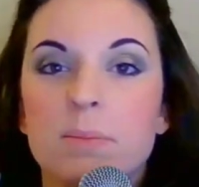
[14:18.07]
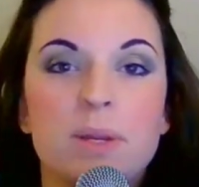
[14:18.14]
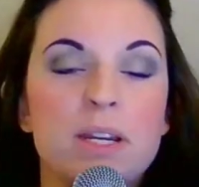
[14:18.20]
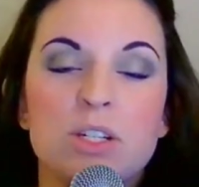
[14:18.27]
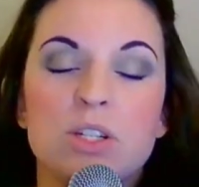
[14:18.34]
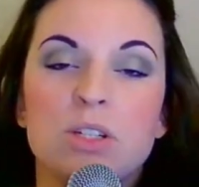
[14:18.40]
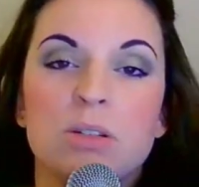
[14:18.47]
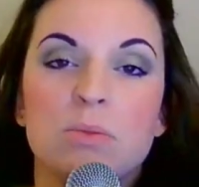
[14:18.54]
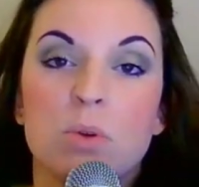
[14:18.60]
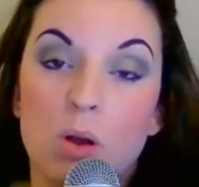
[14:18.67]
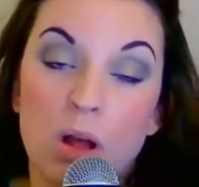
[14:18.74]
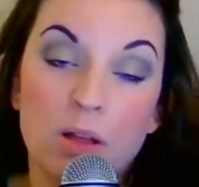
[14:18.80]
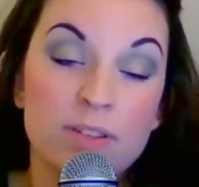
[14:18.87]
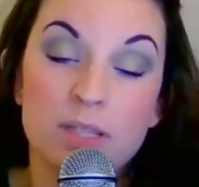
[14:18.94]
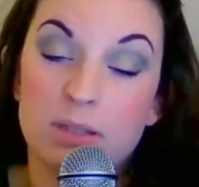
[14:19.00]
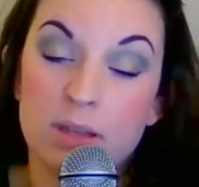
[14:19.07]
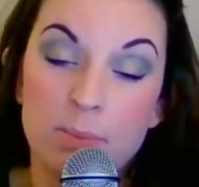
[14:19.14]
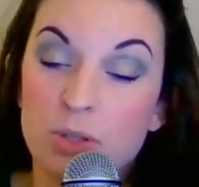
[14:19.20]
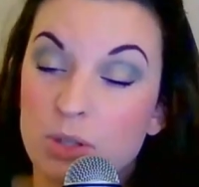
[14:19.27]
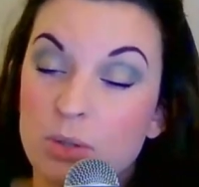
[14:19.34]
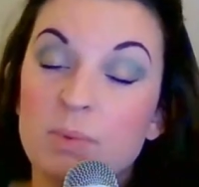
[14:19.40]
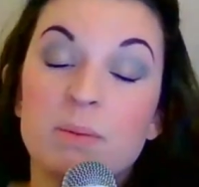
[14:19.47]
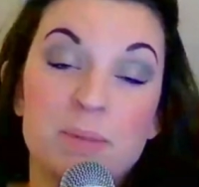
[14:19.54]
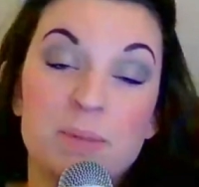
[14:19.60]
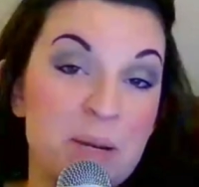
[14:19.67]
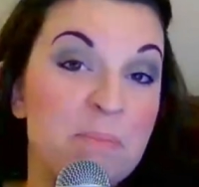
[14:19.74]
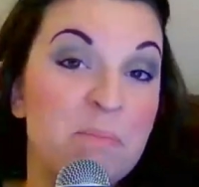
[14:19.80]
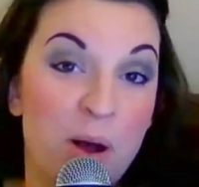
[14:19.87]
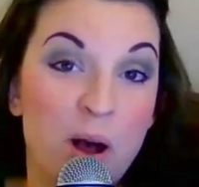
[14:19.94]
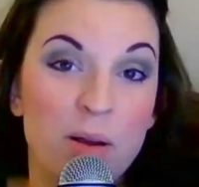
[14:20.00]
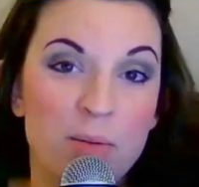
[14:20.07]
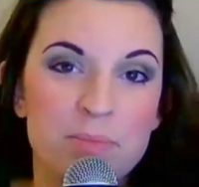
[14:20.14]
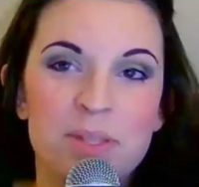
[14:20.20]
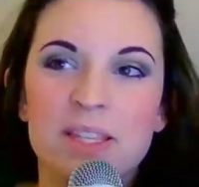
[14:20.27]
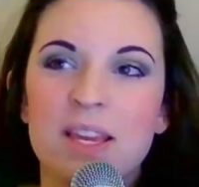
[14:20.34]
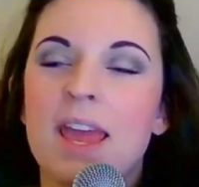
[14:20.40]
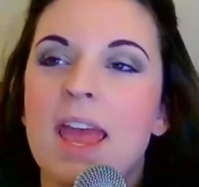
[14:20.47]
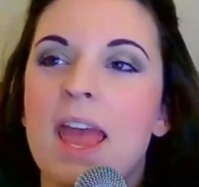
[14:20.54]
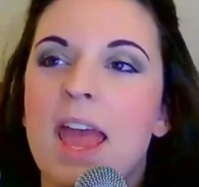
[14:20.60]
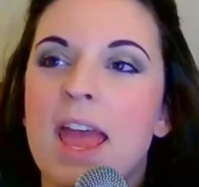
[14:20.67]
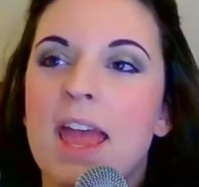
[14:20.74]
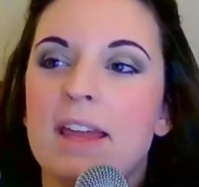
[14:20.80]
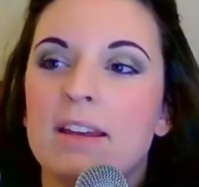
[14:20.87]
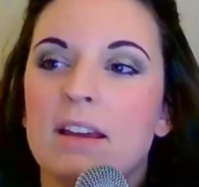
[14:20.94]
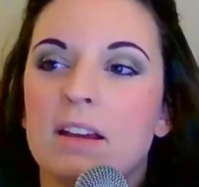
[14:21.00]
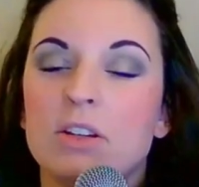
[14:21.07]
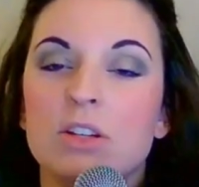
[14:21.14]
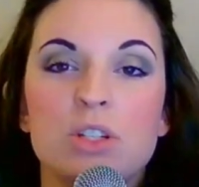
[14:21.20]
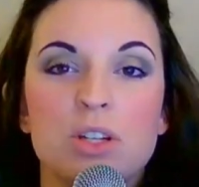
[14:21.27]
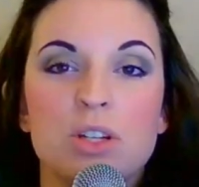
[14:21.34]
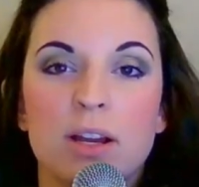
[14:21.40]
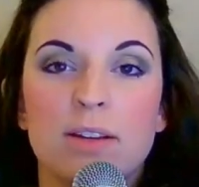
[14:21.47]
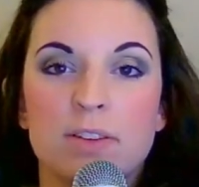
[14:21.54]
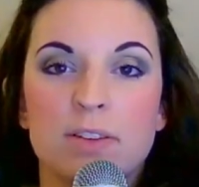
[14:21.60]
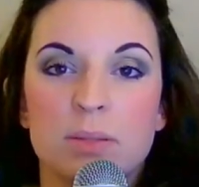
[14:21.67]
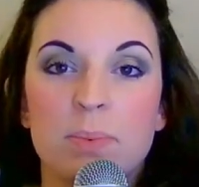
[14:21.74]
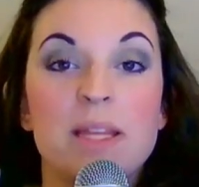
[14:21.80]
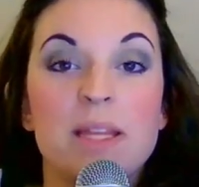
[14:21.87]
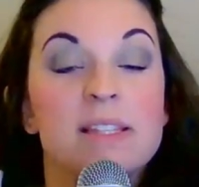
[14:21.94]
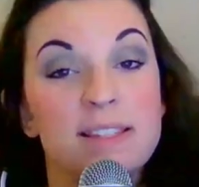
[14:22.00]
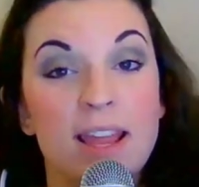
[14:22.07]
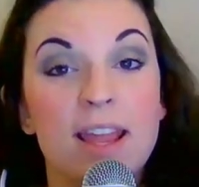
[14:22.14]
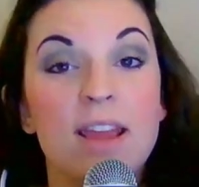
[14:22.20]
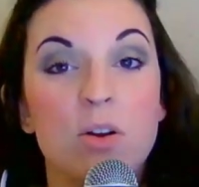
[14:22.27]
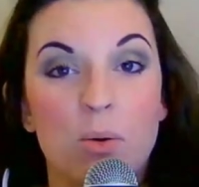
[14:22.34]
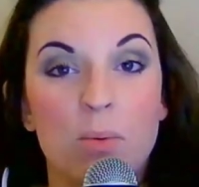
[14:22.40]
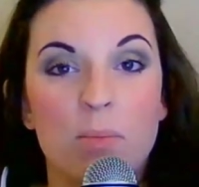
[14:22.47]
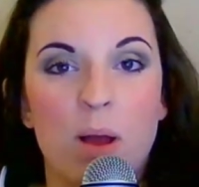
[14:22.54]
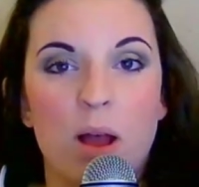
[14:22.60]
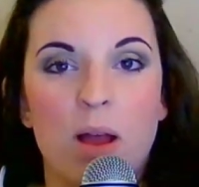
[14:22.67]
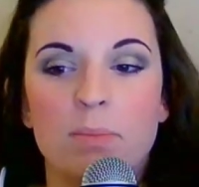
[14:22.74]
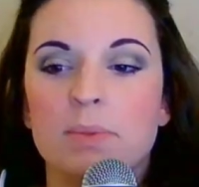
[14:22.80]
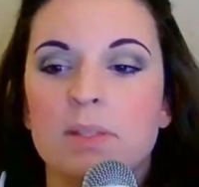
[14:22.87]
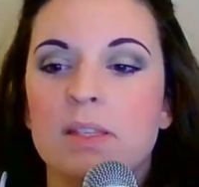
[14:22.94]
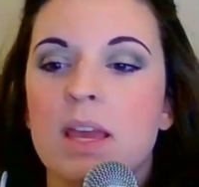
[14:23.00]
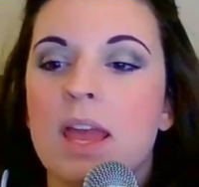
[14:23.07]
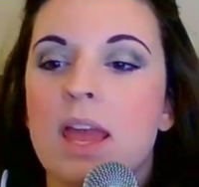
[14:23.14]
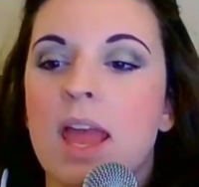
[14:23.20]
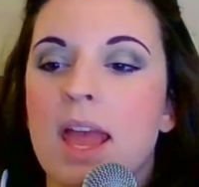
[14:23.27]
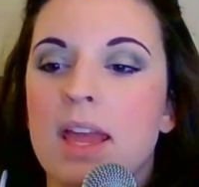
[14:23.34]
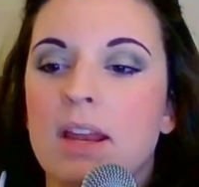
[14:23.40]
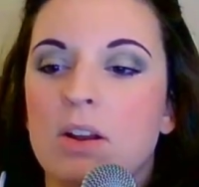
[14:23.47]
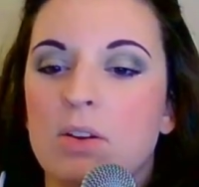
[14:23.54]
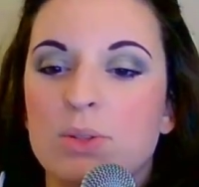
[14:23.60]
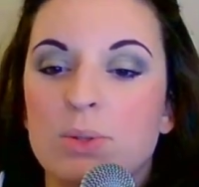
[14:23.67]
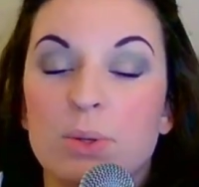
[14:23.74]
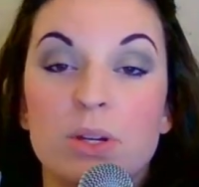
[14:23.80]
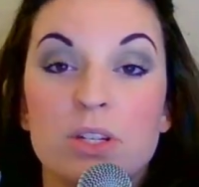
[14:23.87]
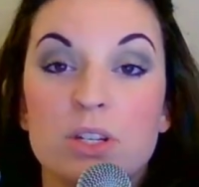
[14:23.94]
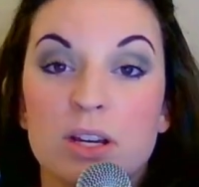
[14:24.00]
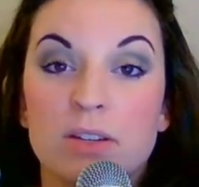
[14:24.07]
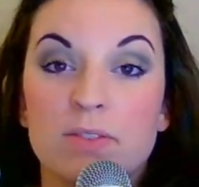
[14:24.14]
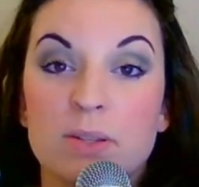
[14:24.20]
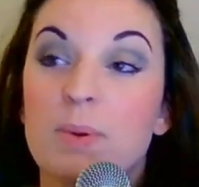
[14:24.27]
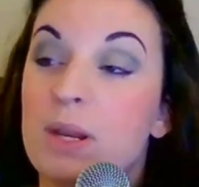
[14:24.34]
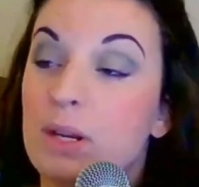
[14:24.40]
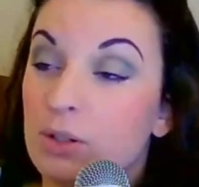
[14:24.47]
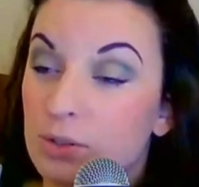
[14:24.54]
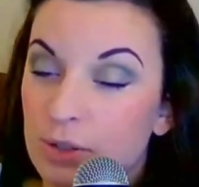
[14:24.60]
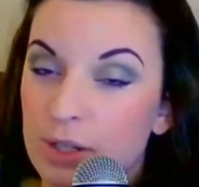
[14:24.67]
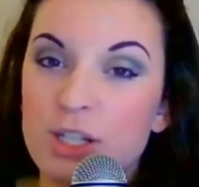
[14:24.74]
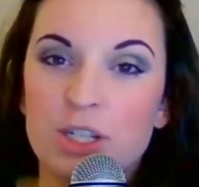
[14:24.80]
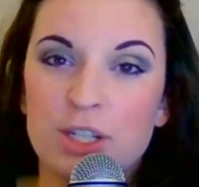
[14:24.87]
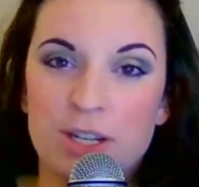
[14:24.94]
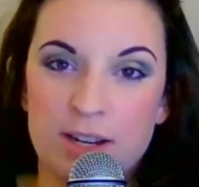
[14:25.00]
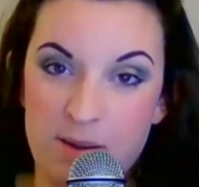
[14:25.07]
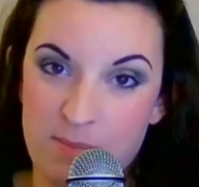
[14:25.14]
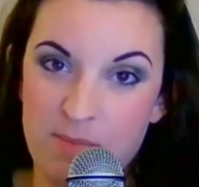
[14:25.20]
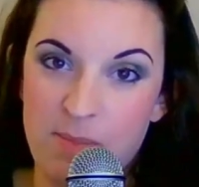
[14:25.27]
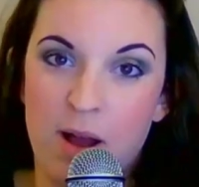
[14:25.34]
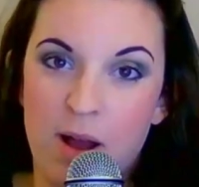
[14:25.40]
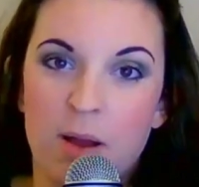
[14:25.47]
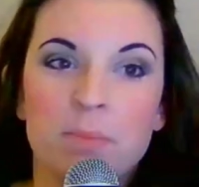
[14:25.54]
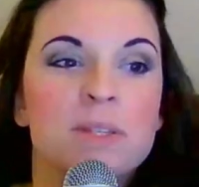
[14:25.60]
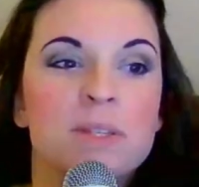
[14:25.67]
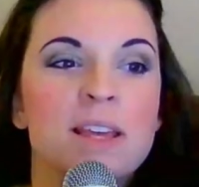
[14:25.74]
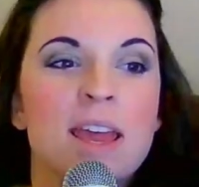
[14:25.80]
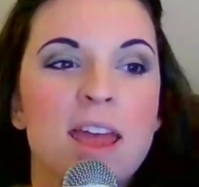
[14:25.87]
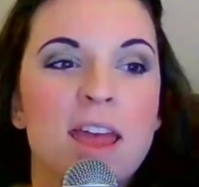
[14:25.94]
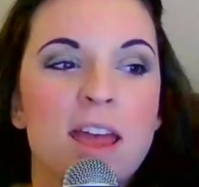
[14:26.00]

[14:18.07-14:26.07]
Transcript: I'm assuming being moms, and a good chunk of us being stay-at-home moms, and also a good chunk of us being Christian moms,